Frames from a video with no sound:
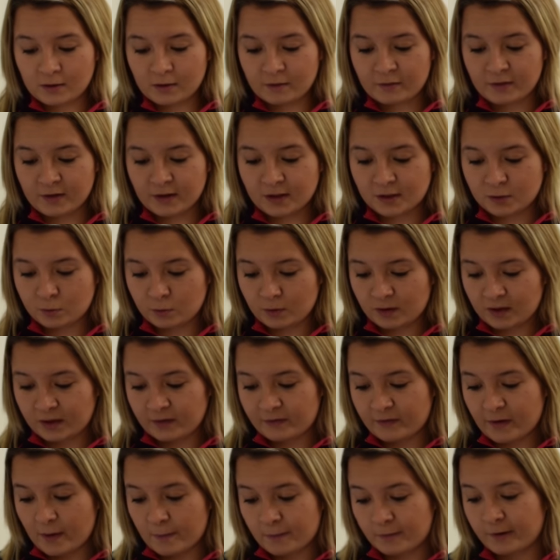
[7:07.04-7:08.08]
the first week of
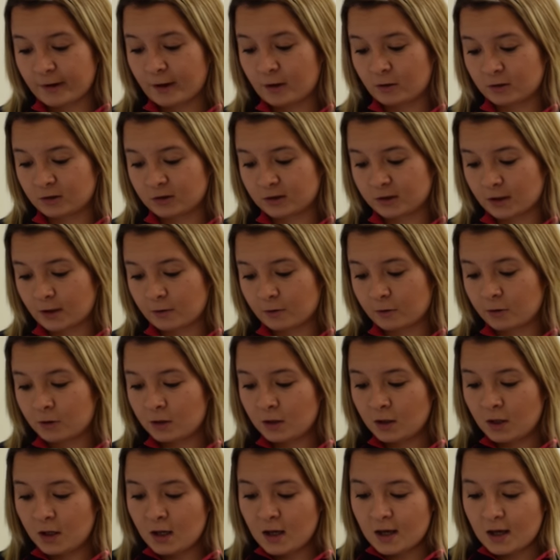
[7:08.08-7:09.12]
February also,
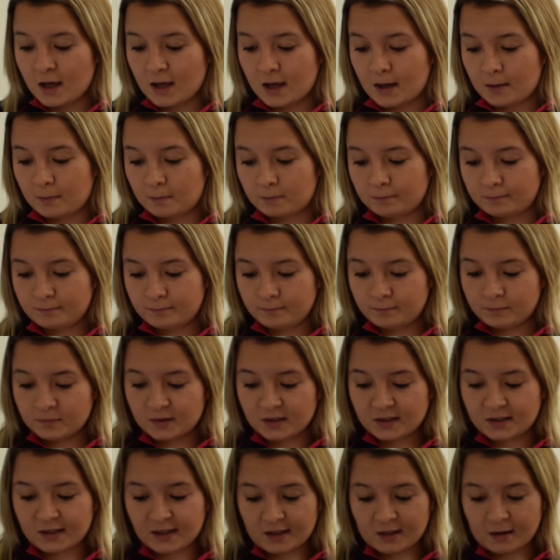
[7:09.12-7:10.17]

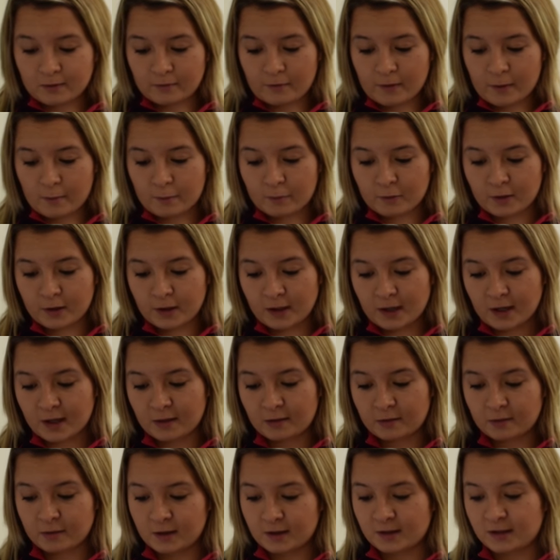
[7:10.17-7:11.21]
6th of February and
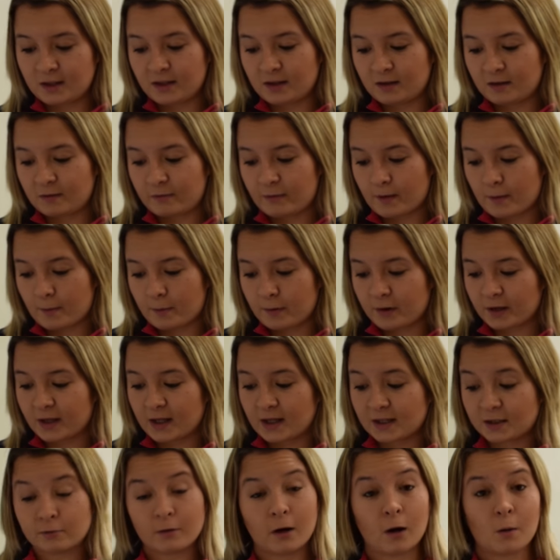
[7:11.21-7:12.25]
13th of February,
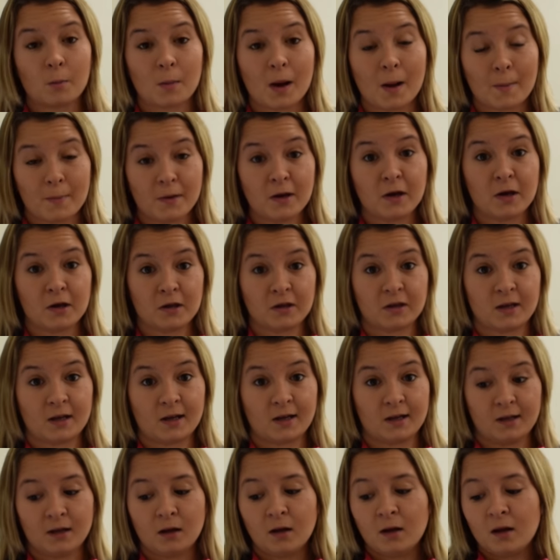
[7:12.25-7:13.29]
that's around my birthday.